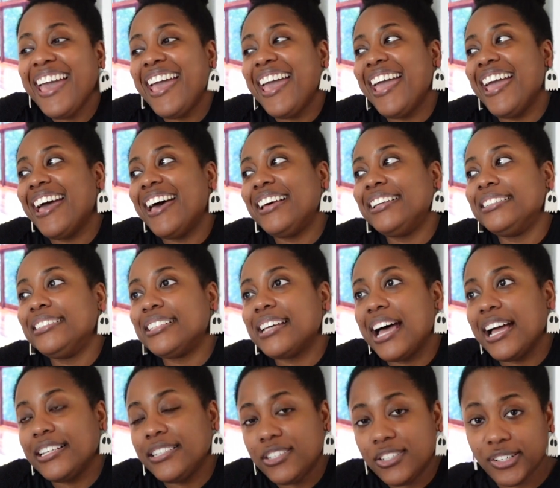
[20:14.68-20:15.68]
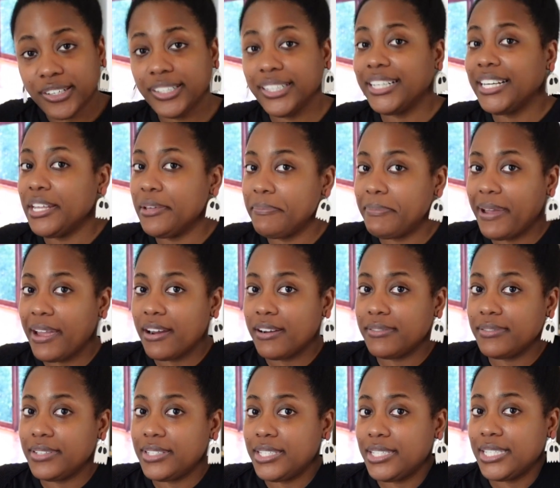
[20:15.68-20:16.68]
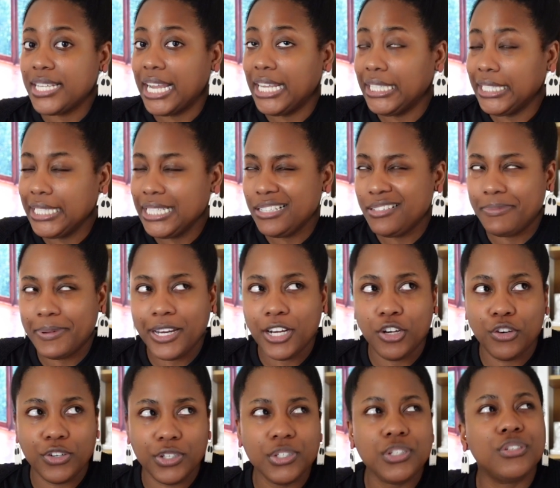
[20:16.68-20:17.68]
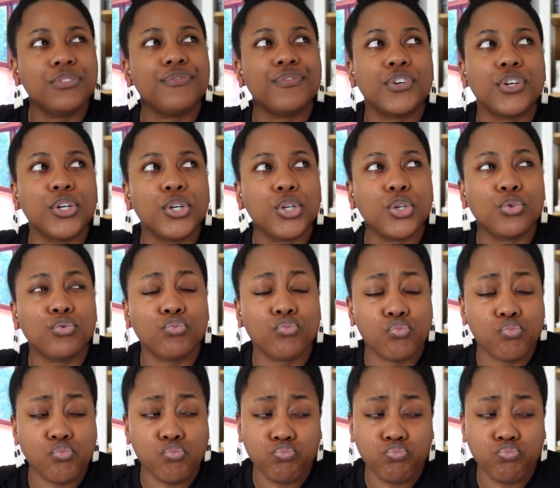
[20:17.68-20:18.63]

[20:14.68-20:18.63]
And I started Empire of Silence by Christopher,